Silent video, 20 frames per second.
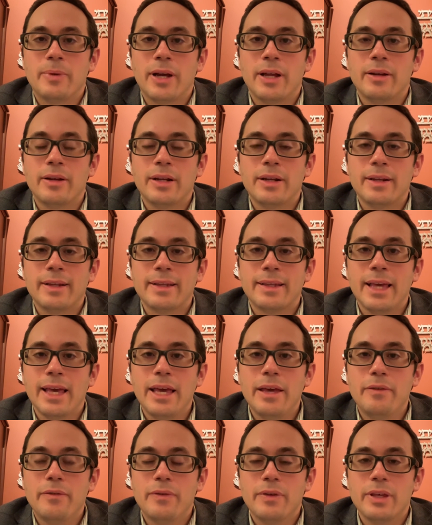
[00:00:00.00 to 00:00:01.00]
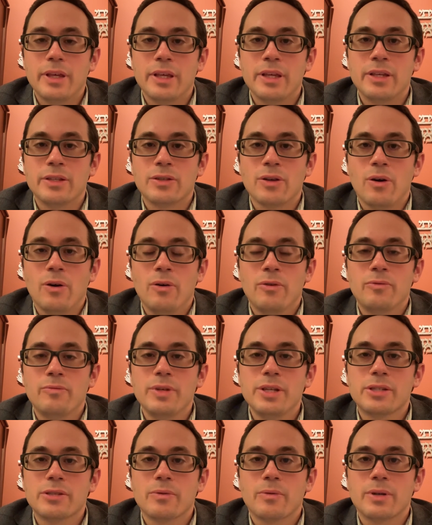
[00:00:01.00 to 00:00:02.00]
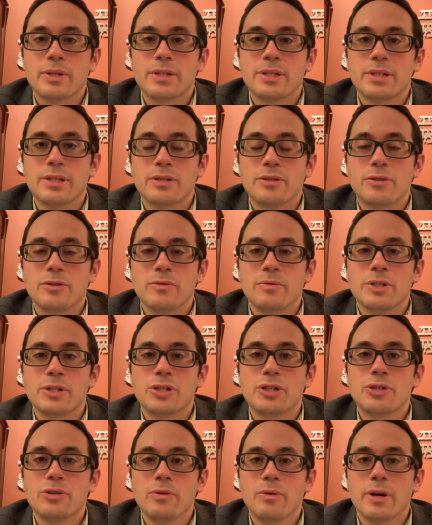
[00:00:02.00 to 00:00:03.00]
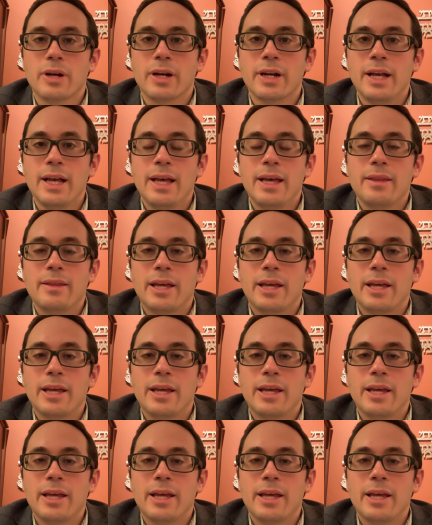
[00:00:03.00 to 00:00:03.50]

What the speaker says: but gave his own resources to ensure